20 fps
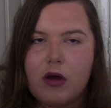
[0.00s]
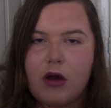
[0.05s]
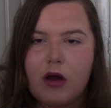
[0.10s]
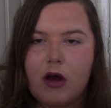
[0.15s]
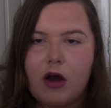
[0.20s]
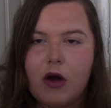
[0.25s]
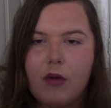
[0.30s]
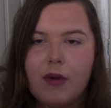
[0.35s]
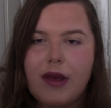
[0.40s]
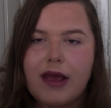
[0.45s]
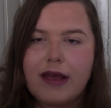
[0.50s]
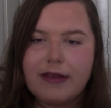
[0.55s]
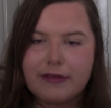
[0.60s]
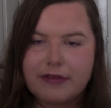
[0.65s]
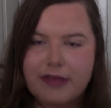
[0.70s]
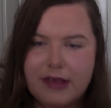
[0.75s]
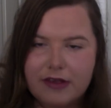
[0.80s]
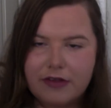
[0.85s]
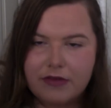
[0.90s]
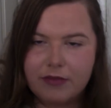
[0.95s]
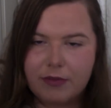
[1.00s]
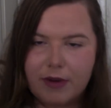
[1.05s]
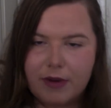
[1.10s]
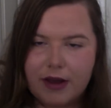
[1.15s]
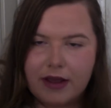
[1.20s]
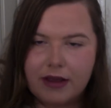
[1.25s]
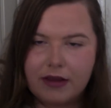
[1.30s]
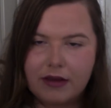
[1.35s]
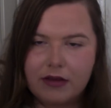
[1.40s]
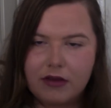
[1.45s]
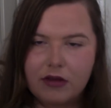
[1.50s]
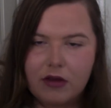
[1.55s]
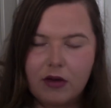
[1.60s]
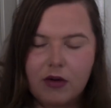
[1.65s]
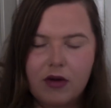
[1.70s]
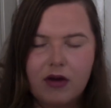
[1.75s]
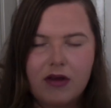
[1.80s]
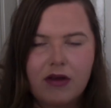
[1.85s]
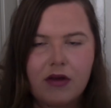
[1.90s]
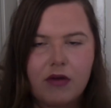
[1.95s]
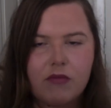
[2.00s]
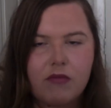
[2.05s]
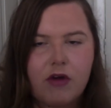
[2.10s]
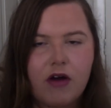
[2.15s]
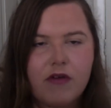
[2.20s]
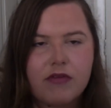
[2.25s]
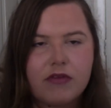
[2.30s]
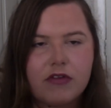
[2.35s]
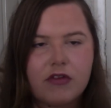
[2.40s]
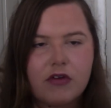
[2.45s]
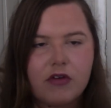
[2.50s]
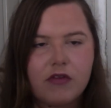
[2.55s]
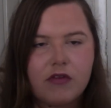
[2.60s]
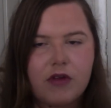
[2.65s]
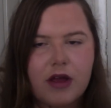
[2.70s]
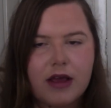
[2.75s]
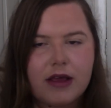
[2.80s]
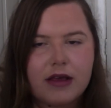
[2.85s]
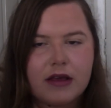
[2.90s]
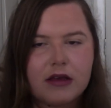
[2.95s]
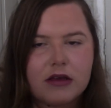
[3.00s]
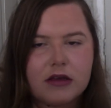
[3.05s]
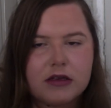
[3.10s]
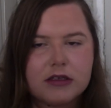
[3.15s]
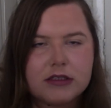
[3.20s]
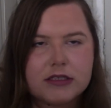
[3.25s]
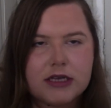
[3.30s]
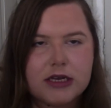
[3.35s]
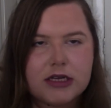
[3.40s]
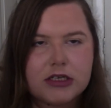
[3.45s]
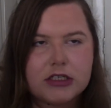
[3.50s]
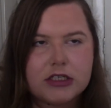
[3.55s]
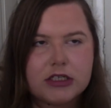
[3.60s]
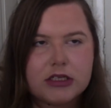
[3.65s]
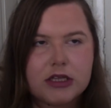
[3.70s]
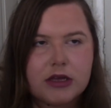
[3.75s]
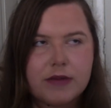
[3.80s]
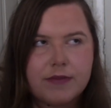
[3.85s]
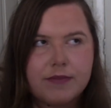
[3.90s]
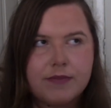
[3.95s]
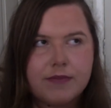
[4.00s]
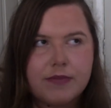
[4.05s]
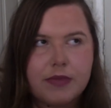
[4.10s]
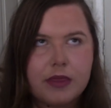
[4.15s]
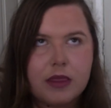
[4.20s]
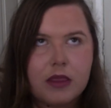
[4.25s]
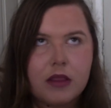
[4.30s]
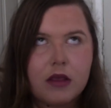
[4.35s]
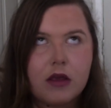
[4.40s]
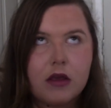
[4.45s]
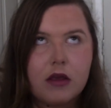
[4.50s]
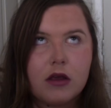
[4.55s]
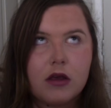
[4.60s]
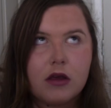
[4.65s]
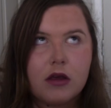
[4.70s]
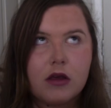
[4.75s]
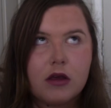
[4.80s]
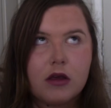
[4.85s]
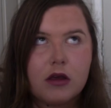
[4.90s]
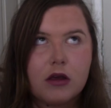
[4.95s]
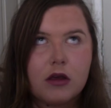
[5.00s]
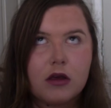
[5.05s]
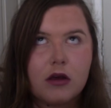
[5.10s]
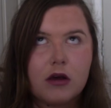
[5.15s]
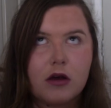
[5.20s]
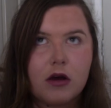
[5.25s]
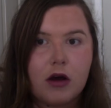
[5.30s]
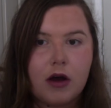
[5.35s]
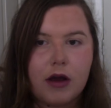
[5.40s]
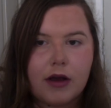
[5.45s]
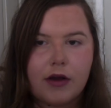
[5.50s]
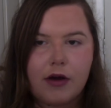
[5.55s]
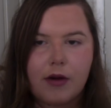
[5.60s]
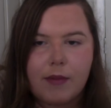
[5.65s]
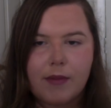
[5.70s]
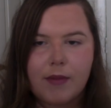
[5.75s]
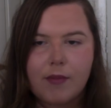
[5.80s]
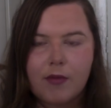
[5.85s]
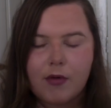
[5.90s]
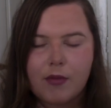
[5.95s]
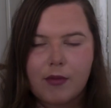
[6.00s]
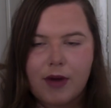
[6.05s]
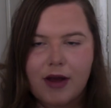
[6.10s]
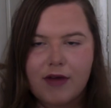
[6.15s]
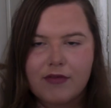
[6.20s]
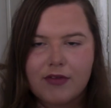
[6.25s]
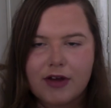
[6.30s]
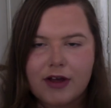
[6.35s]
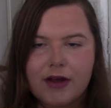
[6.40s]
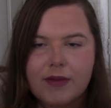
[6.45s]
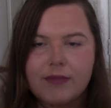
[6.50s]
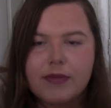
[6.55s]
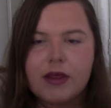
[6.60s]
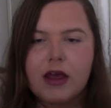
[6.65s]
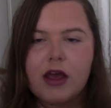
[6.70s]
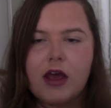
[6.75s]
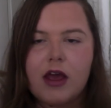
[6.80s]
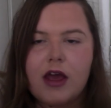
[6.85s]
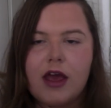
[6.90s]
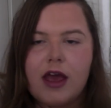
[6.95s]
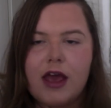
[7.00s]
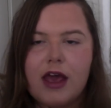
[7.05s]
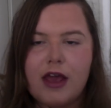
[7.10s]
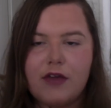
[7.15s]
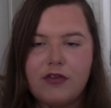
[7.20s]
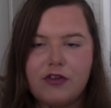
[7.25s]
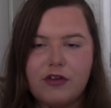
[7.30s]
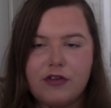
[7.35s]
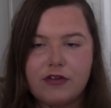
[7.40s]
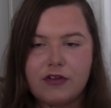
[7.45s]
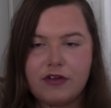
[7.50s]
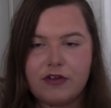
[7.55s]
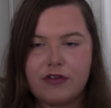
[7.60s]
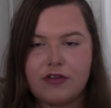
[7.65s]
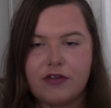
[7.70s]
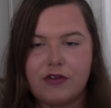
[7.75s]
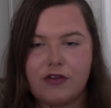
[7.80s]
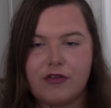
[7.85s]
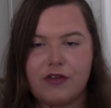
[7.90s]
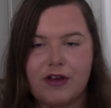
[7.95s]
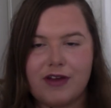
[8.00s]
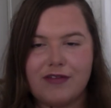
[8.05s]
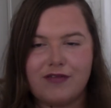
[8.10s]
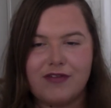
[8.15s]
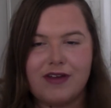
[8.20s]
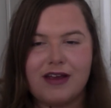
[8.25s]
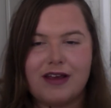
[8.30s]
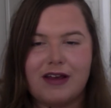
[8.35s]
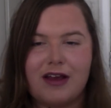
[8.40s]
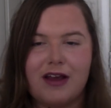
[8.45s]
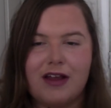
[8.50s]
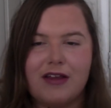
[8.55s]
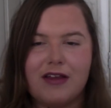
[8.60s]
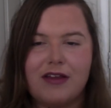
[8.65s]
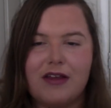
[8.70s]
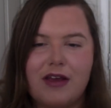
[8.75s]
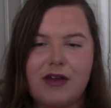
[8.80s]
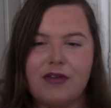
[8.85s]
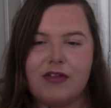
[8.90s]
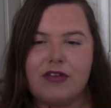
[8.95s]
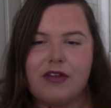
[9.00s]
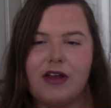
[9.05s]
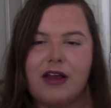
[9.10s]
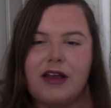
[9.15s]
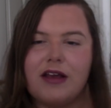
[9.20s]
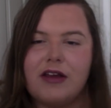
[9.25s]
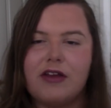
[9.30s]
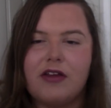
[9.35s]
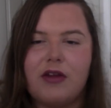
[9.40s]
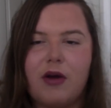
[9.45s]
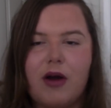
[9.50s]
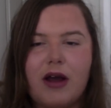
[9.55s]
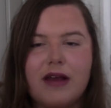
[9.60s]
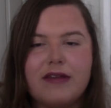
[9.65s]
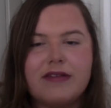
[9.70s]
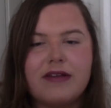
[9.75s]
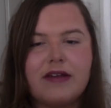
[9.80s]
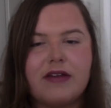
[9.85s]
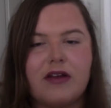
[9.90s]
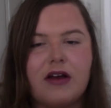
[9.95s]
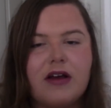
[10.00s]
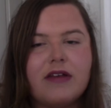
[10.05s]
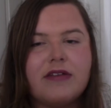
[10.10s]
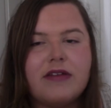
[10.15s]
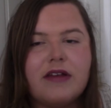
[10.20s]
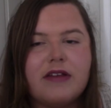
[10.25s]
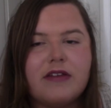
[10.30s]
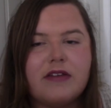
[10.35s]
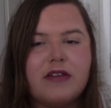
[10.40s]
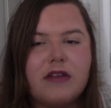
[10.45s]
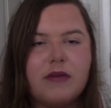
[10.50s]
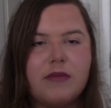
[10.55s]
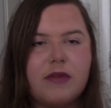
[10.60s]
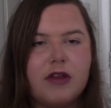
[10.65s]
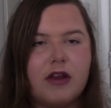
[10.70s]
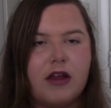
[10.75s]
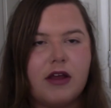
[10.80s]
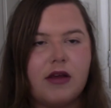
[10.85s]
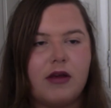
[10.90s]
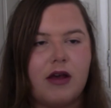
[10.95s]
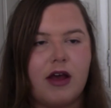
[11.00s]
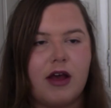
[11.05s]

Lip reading: oh, it is this way, you know, rather than sort of like saying to them, I can't remember or whatever, if you just sort of like think, and it's like, you know, I said to them, you know,